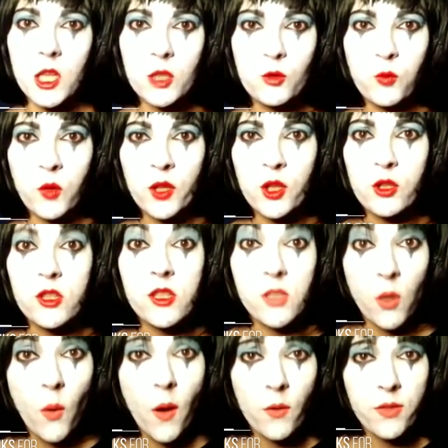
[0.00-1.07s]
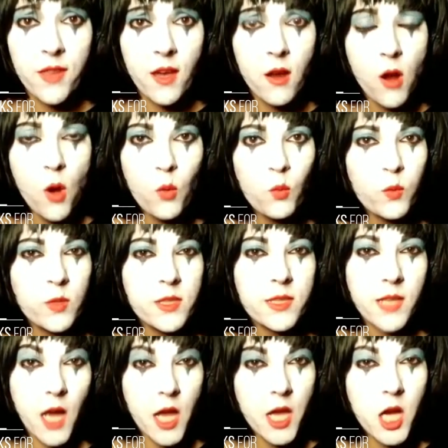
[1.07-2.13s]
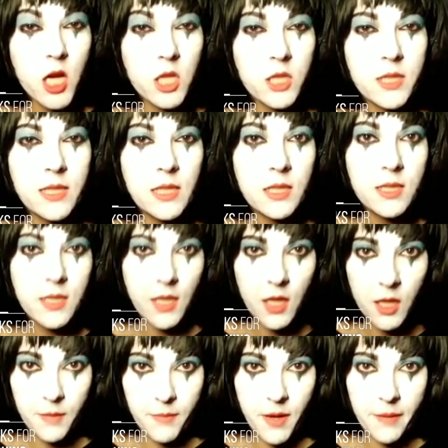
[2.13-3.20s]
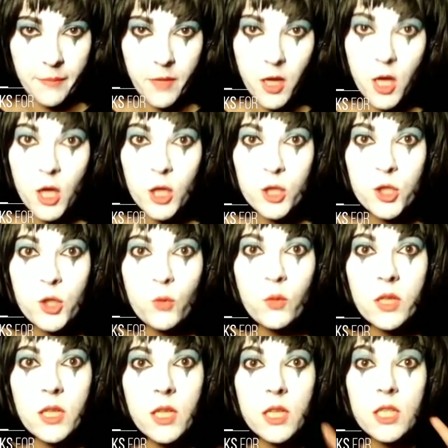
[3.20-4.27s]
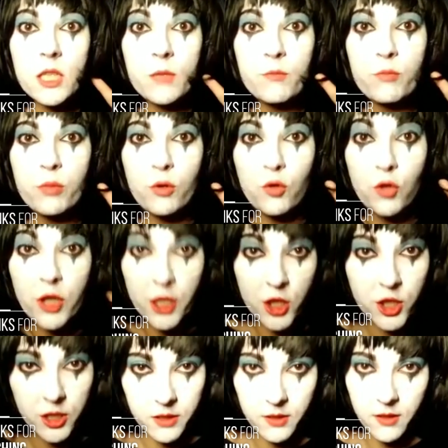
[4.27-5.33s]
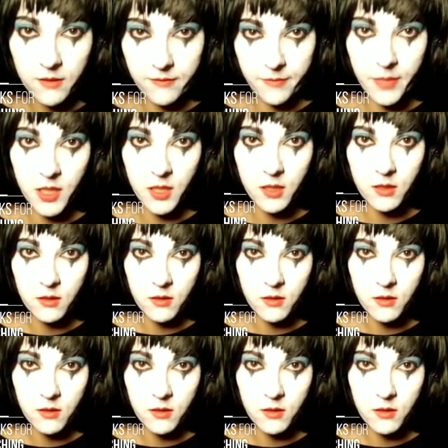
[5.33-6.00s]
And what you saw out there was Skyheart Z Telemann doing an impression of me.